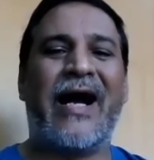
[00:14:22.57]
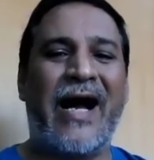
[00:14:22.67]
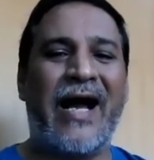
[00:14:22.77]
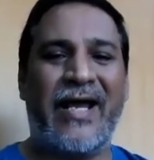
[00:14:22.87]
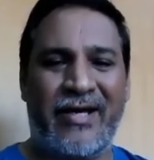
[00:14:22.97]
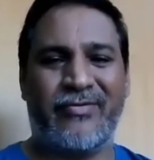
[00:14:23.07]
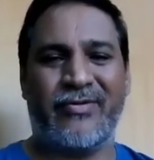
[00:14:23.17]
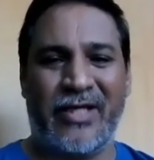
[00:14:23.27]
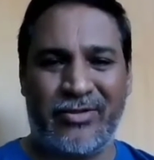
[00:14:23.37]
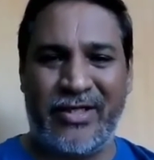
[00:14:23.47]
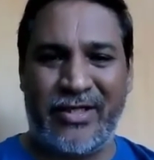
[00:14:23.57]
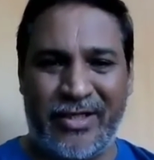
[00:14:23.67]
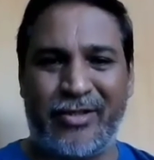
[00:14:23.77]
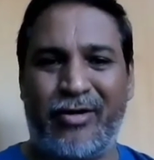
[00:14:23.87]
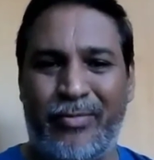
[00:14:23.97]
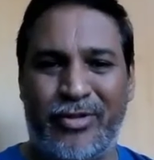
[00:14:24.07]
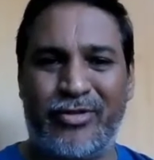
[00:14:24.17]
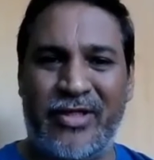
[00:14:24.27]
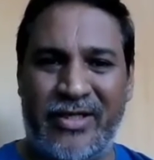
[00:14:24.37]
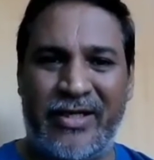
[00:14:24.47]
I have to actually take the
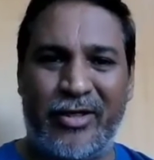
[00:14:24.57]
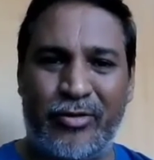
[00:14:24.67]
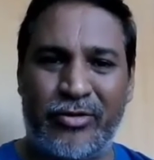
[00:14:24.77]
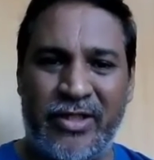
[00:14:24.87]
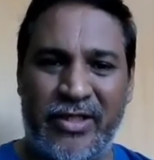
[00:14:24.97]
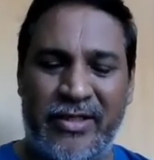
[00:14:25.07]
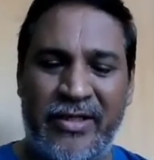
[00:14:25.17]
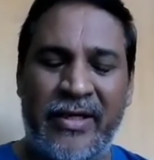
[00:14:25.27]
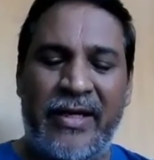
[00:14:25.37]
opportunity and go there.